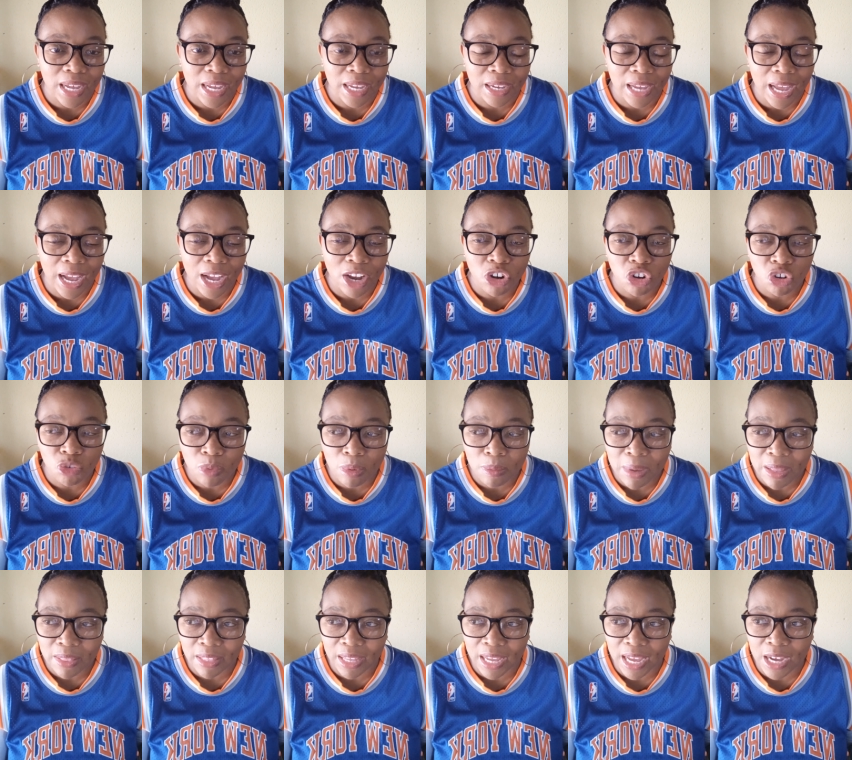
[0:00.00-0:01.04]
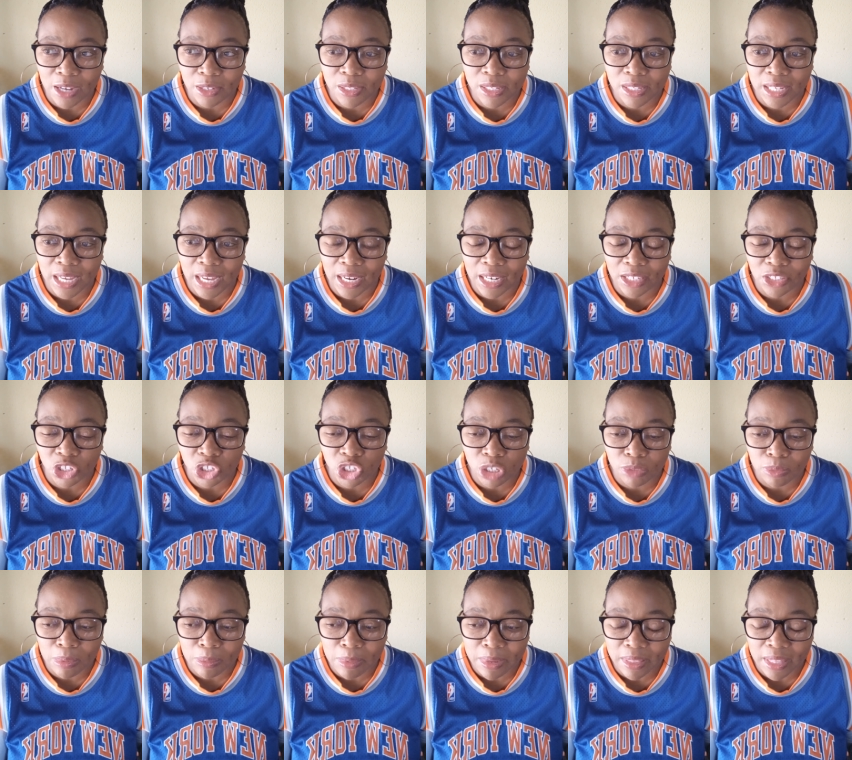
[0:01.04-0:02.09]
a I can't remember the outside i just
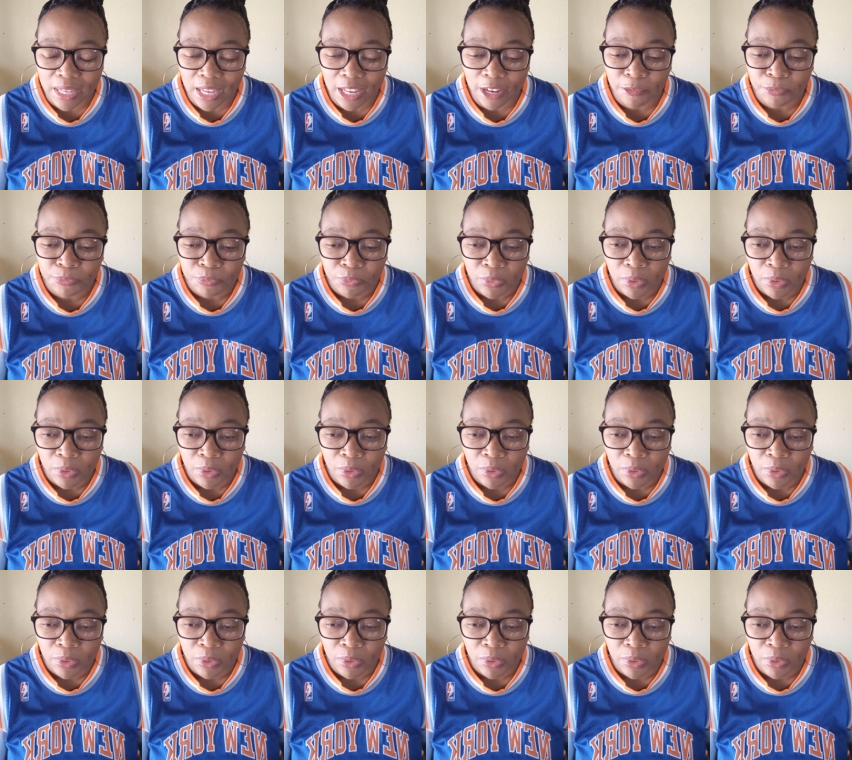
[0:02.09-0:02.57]
remember that